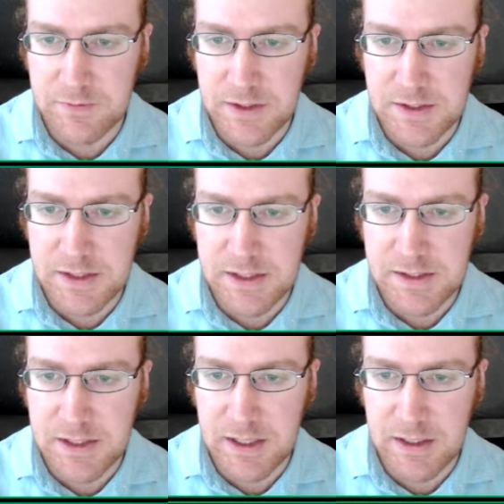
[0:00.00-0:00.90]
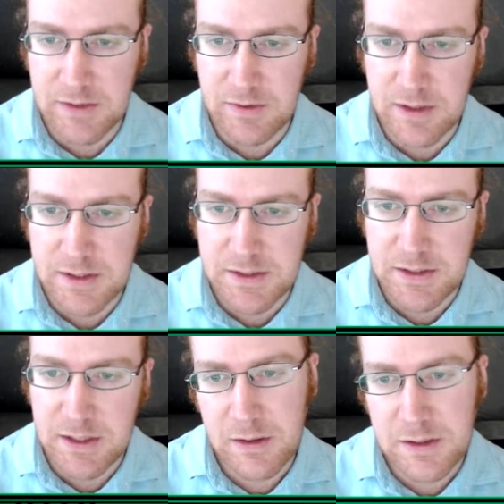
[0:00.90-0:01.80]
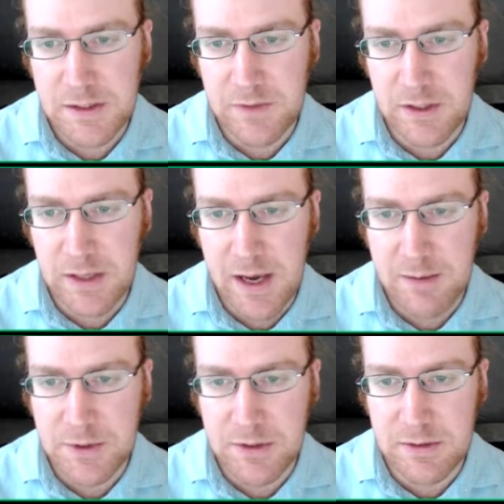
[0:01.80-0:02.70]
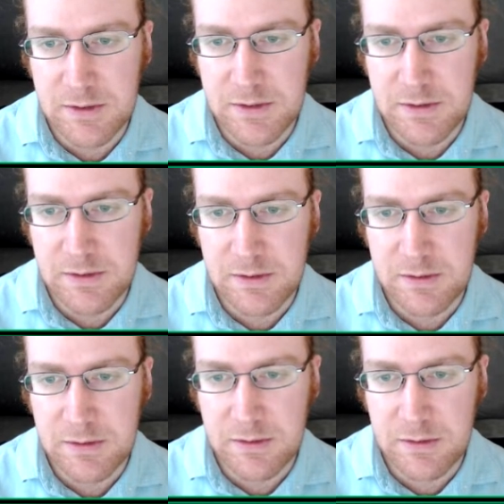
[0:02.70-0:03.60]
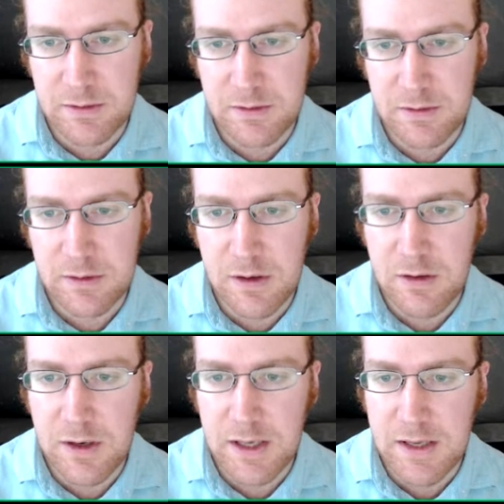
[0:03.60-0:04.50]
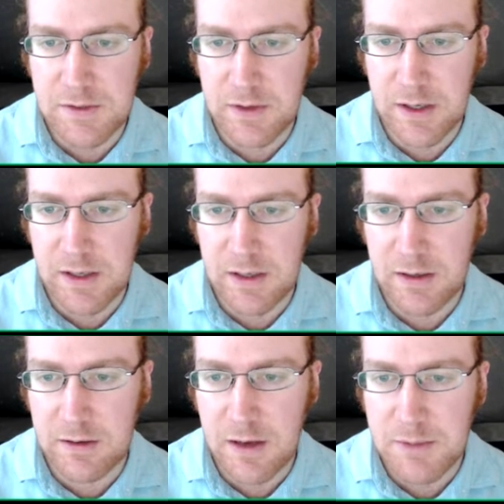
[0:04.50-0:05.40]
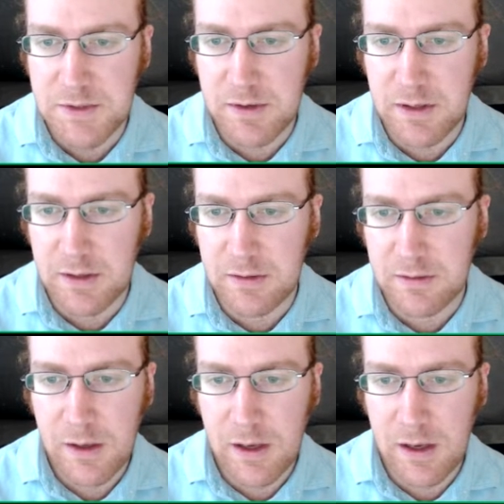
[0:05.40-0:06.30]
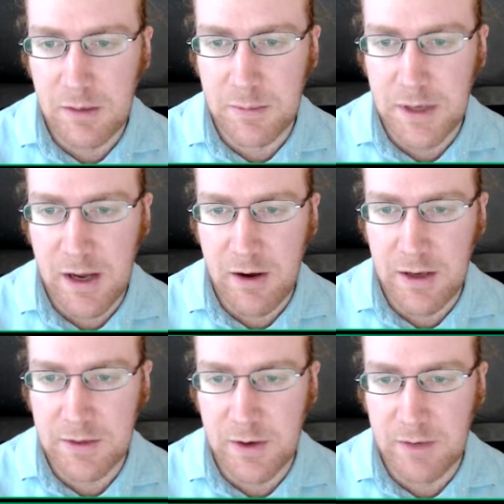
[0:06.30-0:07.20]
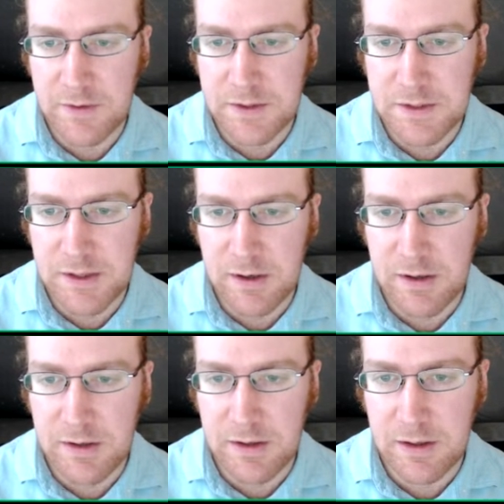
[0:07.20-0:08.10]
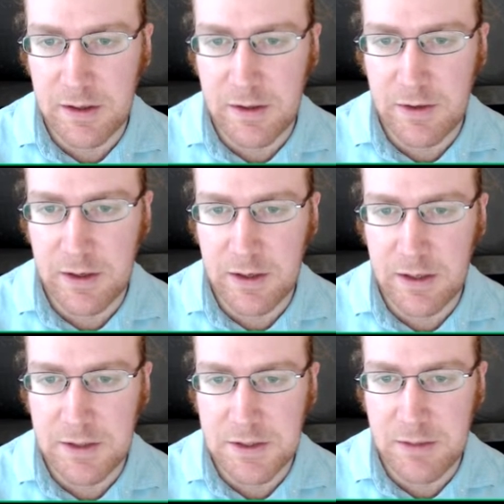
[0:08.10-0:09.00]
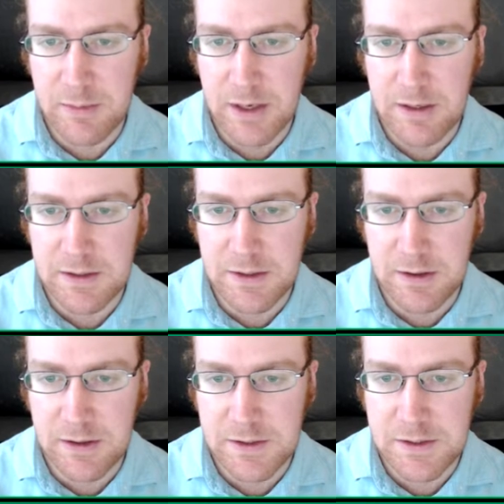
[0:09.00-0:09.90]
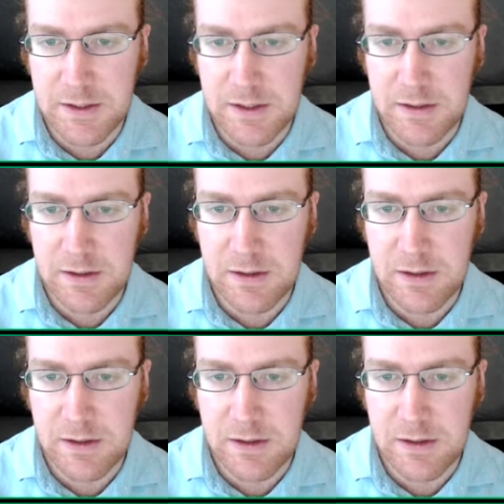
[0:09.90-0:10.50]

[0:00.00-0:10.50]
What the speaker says: If he does this, then I can do this. Because if he captures... oh no, I can't do that, can I? I misread that. But now I do have this Atari thing, and then I can actually come back and Atari this thing.